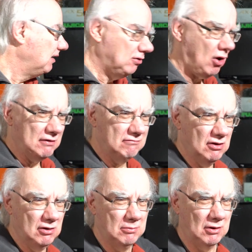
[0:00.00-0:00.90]

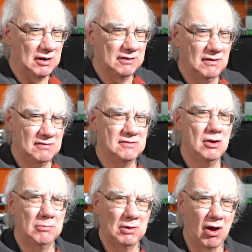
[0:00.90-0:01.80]
Lightroom and I use
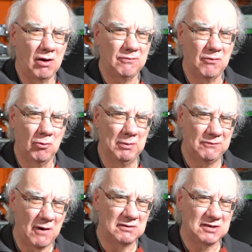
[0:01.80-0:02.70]
Luminar for my
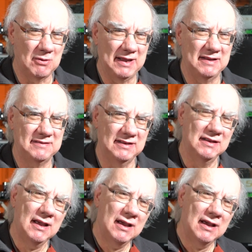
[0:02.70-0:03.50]
photo editing.